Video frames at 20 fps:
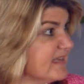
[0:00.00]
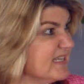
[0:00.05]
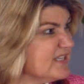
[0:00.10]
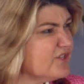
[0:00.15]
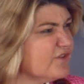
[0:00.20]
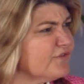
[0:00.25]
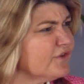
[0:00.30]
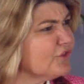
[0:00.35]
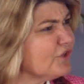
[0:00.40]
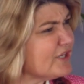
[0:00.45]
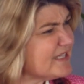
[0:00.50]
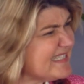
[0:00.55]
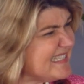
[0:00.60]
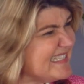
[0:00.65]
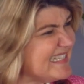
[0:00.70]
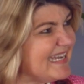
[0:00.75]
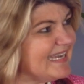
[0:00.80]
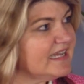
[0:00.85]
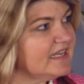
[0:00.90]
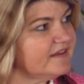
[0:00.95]
So if you look
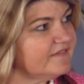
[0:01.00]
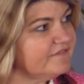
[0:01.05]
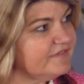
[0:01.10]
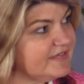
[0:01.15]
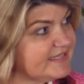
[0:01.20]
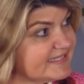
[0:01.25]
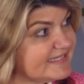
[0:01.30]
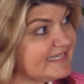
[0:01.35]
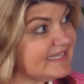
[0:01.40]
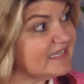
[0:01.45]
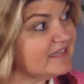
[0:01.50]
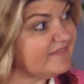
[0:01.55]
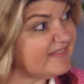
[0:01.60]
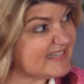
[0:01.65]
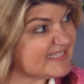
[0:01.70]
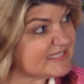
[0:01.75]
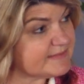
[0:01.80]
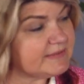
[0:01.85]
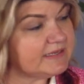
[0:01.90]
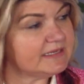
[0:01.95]
today at V C
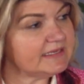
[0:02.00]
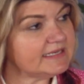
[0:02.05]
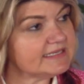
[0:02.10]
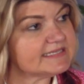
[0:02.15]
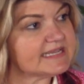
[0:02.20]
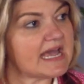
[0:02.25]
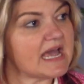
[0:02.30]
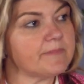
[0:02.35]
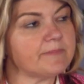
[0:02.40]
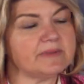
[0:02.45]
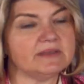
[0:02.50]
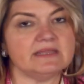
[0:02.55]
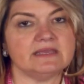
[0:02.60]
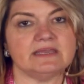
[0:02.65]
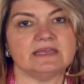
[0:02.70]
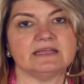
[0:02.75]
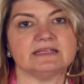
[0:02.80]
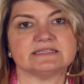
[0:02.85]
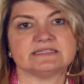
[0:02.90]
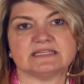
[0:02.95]
investment, it's
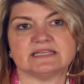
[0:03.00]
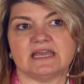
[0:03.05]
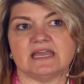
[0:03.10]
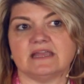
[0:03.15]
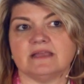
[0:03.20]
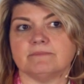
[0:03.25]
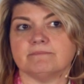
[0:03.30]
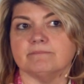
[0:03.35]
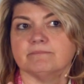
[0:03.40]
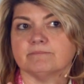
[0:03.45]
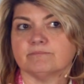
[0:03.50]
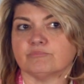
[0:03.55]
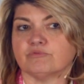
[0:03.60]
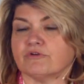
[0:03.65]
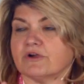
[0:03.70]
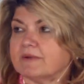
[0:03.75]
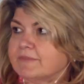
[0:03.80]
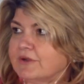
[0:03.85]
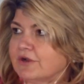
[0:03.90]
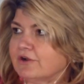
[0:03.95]
happening today
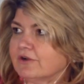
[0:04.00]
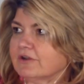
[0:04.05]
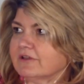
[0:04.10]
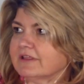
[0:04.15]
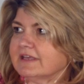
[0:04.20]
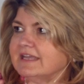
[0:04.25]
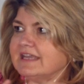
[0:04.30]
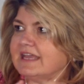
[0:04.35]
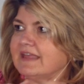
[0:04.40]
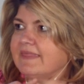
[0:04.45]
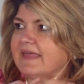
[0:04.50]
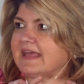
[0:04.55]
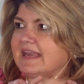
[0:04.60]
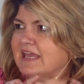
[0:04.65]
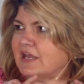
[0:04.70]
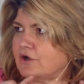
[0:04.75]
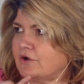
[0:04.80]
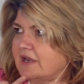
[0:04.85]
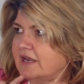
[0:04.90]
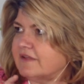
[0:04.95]
primarily in that
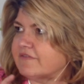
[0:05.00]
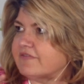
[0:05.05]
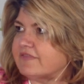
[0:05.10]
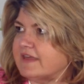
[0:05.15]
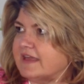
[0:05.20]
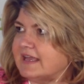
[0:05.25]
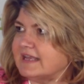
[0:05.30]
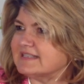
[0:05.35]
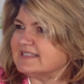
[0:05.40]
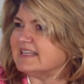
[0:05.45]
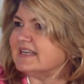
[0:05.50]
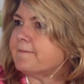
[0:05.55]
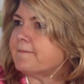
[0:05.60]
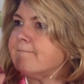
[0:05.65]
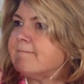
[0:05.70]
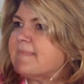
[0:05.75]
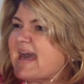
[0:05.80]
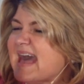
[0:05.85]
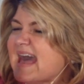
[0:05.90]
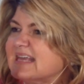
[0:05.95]
Internet of Things. And
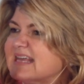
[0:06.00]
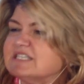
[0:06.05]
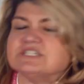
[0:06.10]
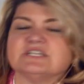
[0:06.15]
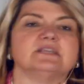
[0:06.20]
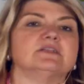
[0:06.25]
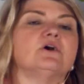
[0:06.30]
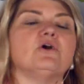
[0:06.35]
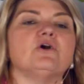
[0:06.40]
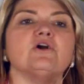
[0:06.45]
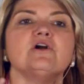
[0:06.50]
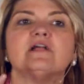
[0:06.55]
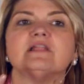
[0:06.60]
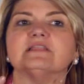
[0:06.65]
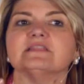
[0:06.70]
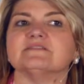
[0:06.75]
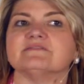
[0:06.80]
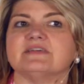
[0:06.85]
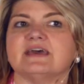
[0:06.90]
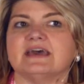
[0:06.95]
imagine
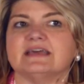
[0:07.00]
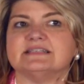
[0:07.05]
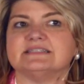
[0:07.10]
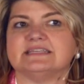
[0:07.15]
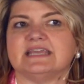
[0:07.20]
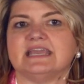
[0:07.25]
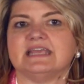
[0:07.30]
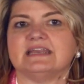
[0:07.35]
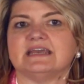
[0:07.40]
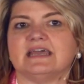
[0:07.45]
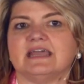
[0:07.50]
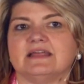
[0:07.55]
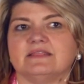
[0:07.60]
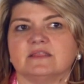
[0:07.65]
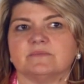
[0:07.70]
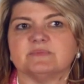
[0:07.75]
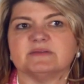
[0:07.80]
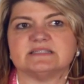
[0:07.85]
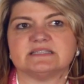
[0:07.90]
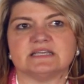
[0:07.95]
all of that data and
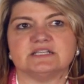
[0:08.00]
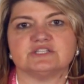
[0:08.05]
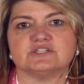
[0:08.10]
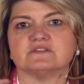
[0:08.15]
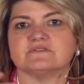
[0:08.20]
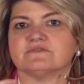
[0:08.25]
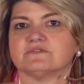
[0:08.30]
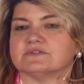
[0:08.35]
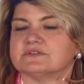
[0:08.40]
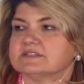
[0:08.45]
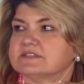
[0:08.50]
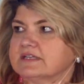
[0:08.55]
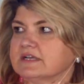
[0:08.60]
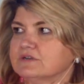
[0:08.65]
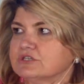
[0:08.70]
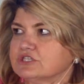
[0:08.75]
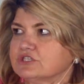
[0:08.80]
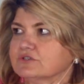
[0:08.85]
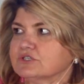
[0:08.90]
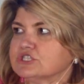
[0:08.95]
the potential for
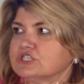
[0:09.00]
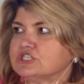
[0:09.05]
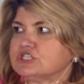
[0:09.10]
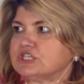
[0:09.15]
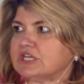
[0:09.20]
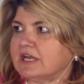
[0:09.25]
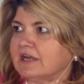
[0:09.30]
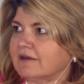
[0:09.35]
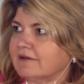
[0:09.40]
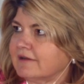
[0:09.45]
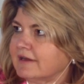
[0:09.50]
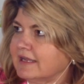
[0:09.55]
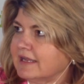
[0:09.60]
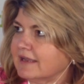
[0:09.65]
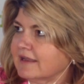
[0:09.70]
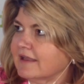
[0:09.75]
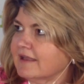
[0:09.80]
social sharing